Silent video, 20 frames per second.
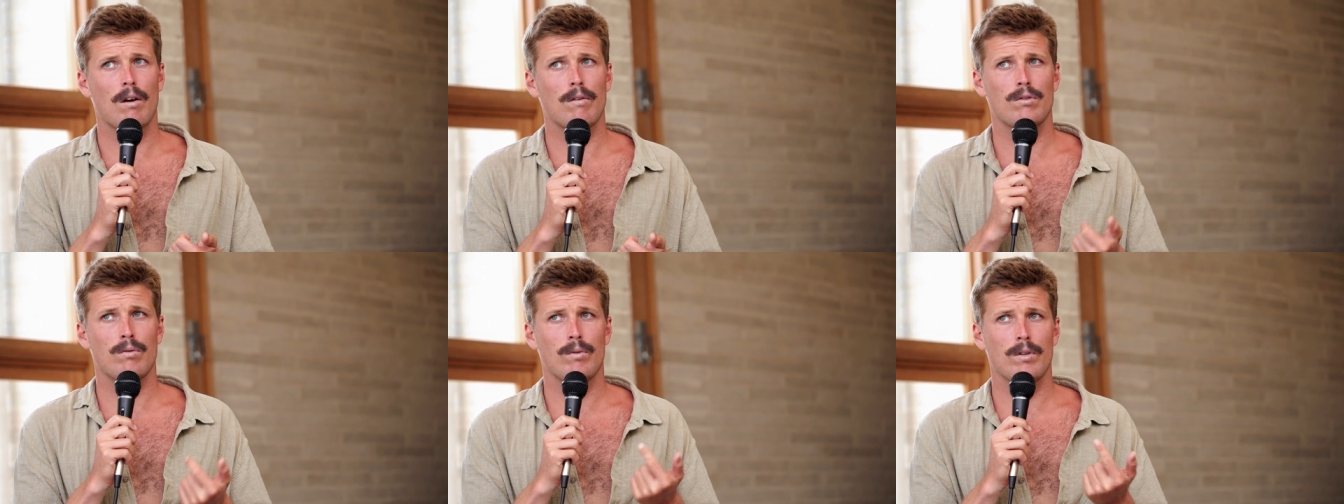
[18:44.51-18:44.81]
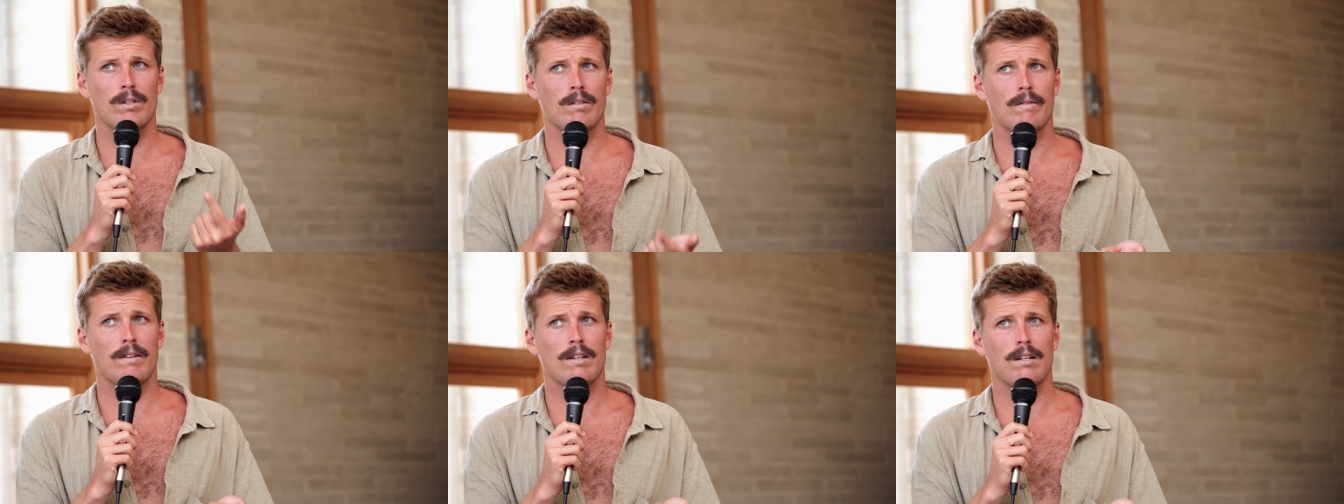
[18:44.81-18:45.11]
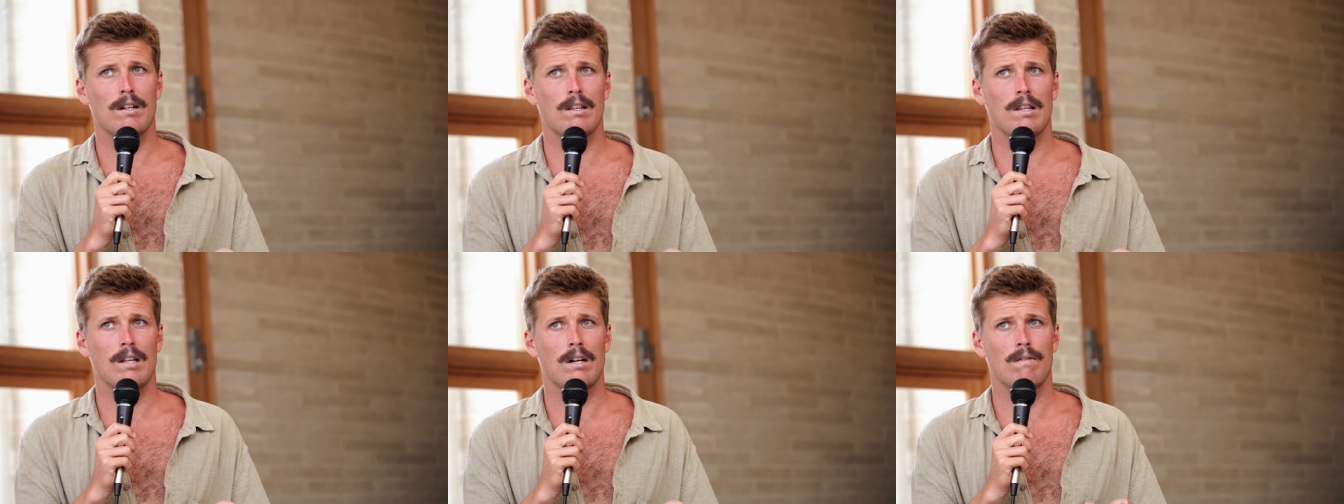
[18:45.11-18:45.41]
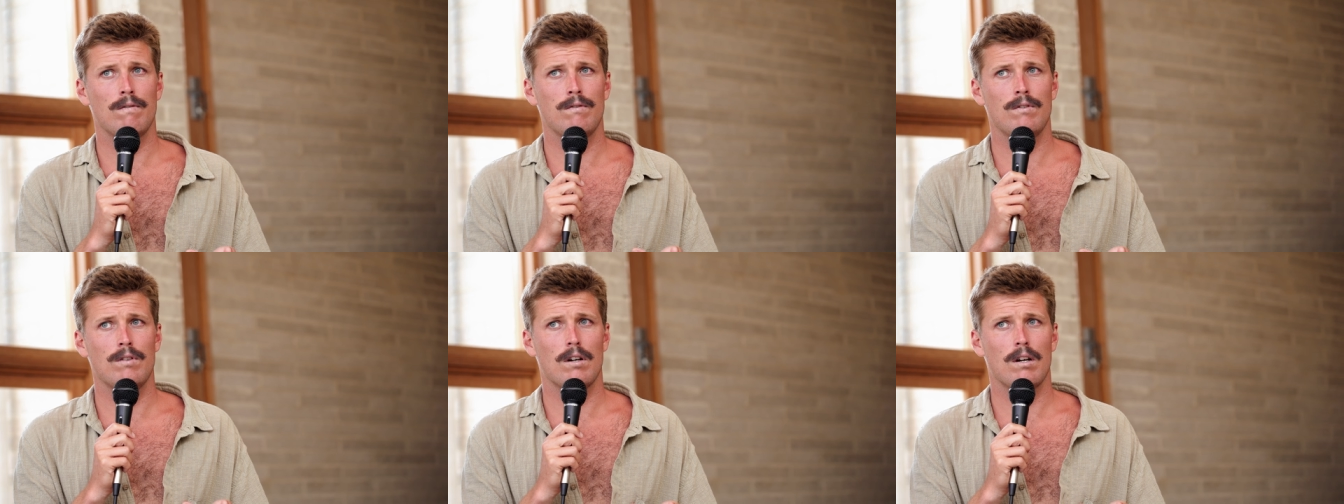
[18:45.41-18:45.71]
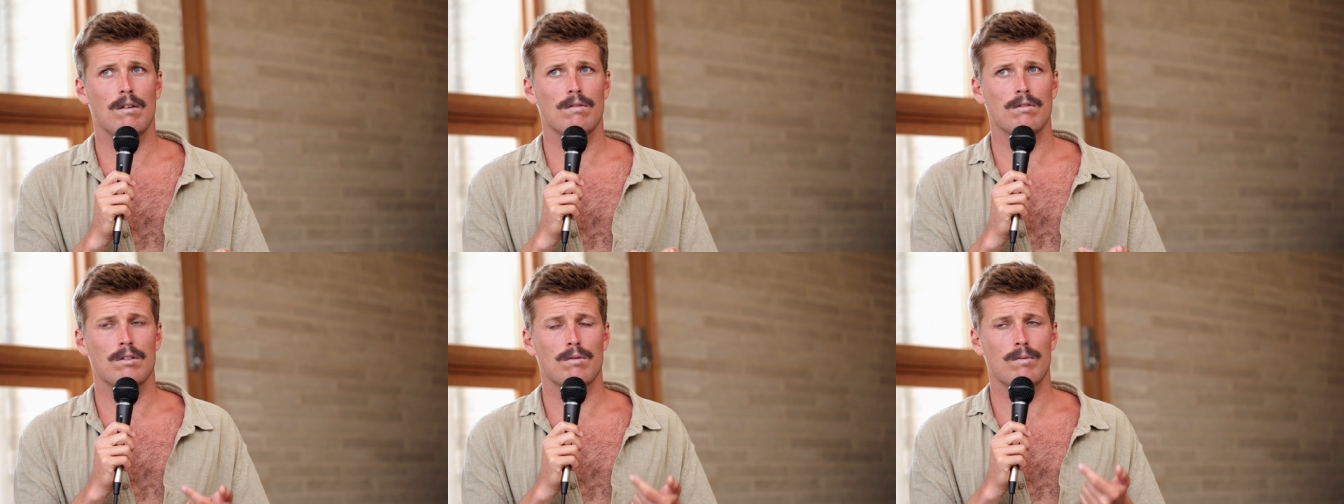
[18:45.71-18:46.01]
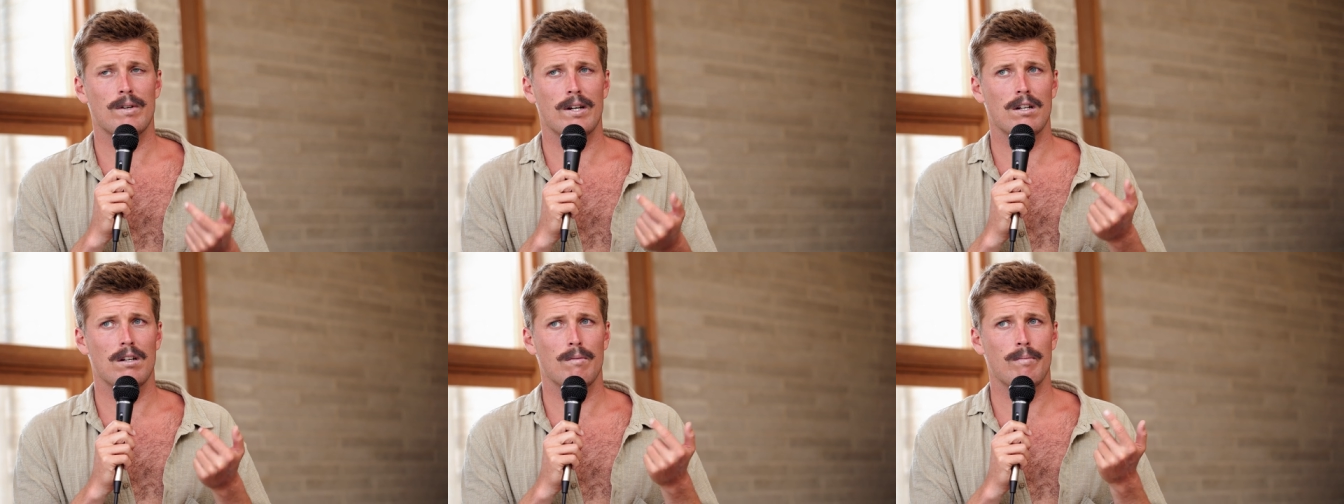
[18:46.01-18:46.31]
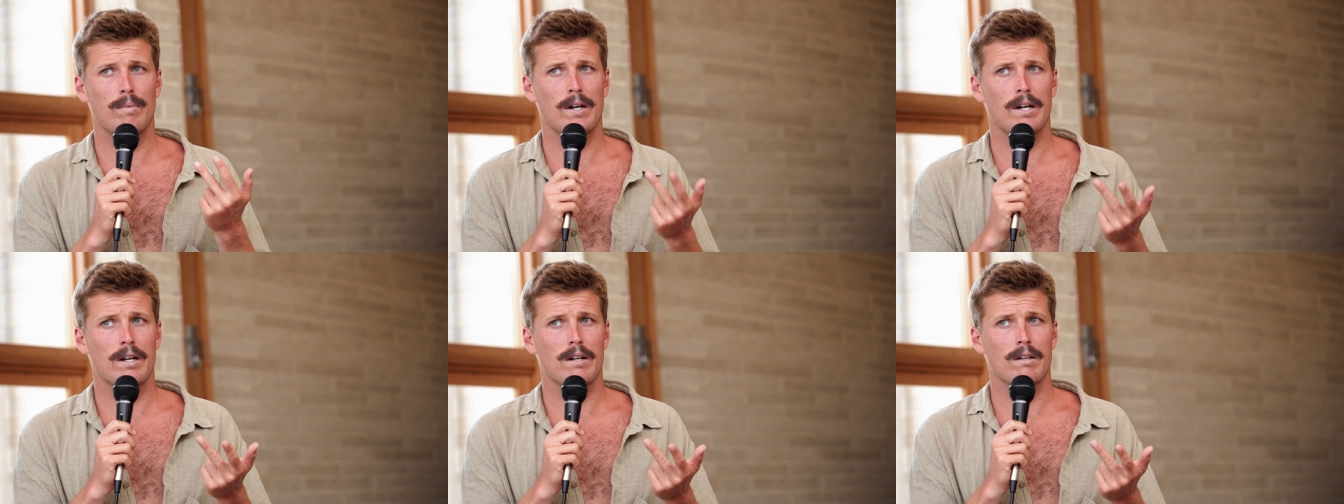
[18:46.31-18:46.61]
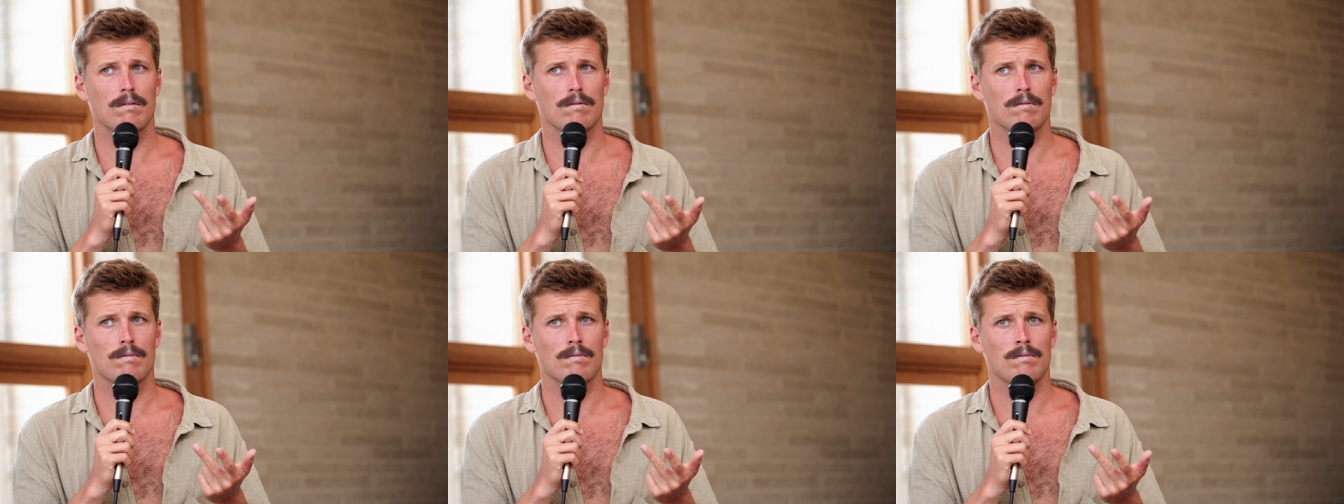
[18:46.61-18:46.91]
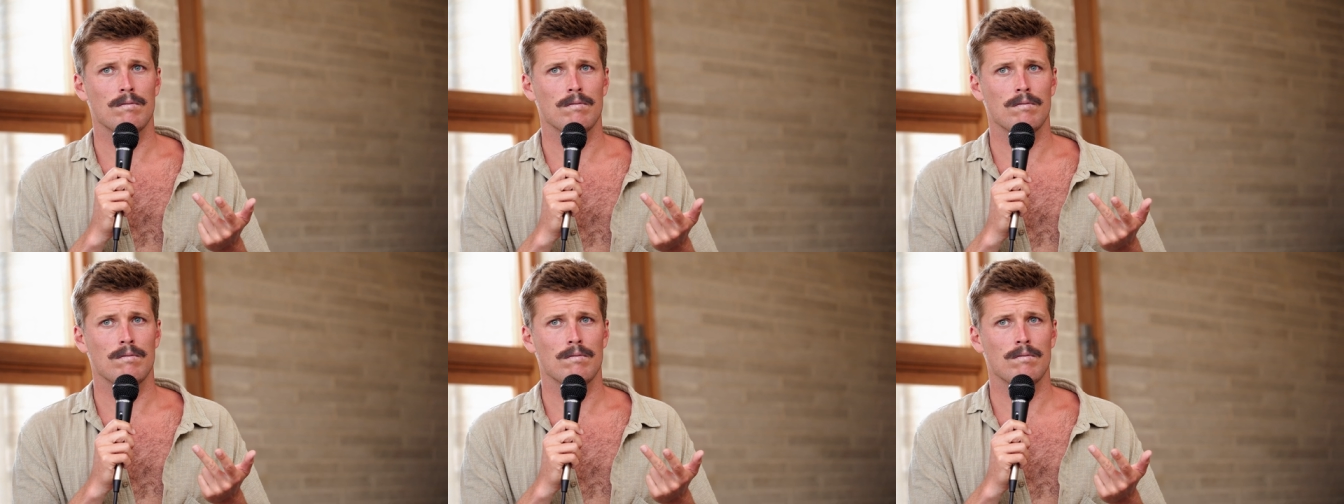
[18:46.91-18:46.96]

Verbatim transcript: I was doing something I loved. I was surrounded by